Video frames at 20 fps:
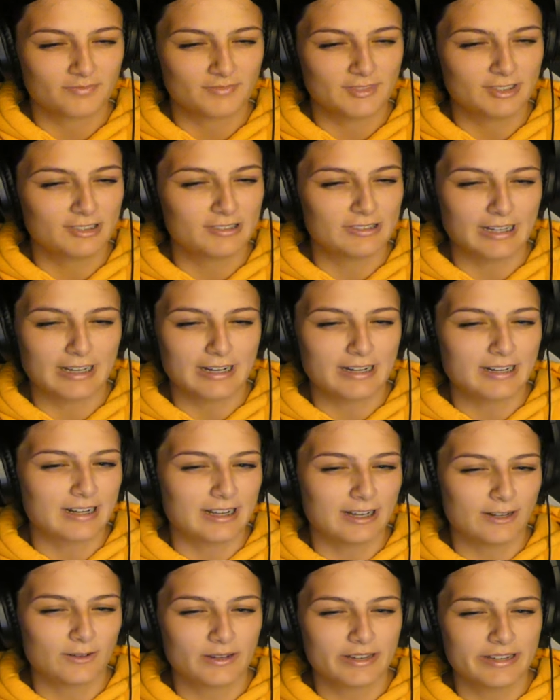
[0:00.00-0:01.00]
Is that
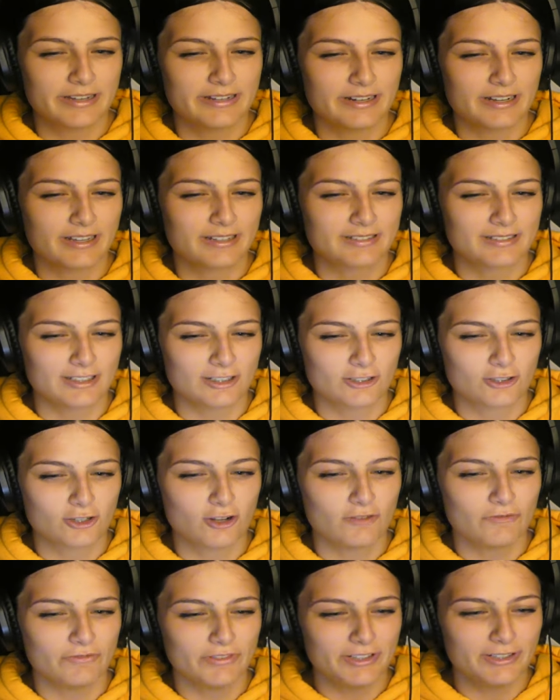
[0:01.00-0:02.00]
how he takes his
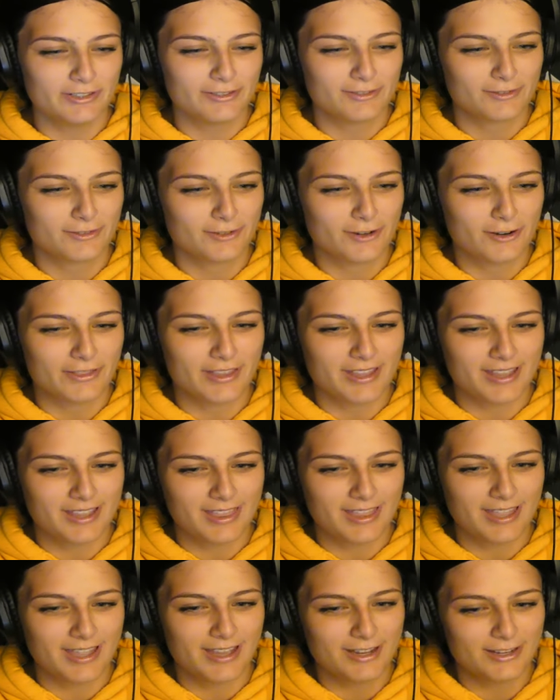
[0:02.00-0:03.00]
coffee? Are they
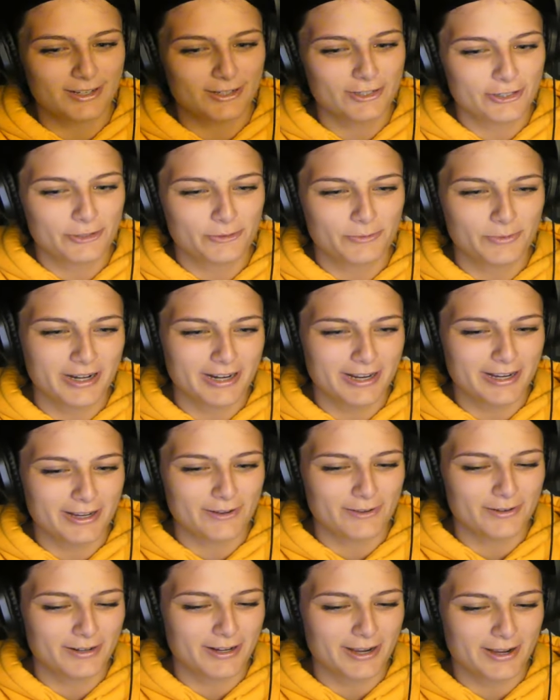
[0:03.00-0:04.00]
like
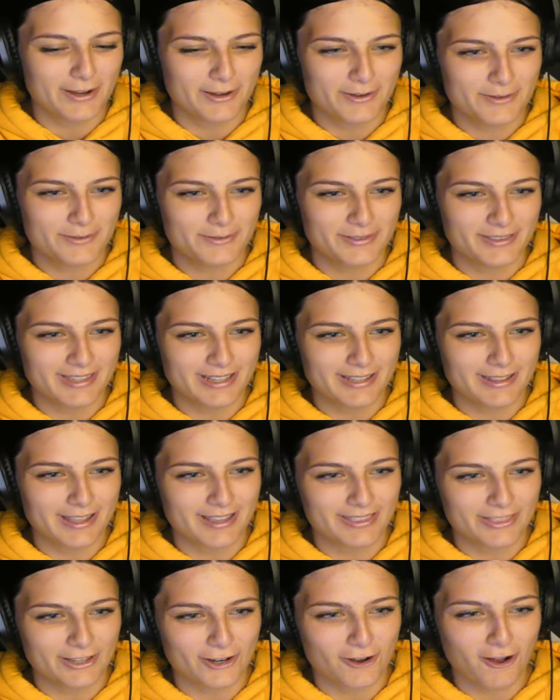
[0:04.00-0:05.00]
twinning on how they
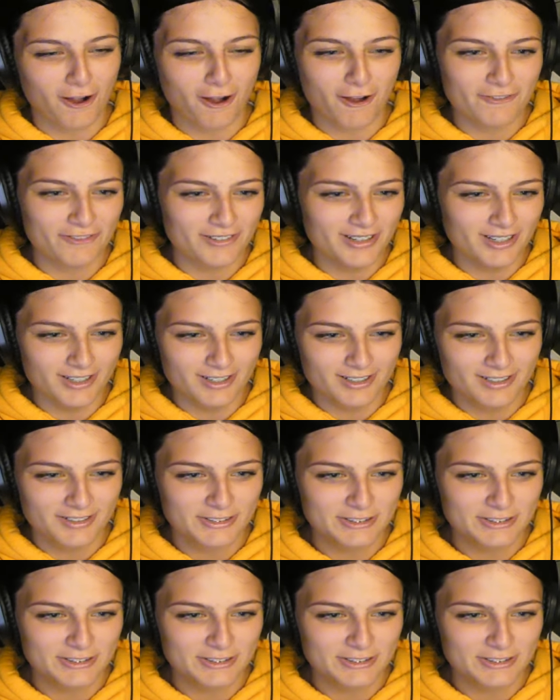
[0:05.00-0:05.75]
like their coffee?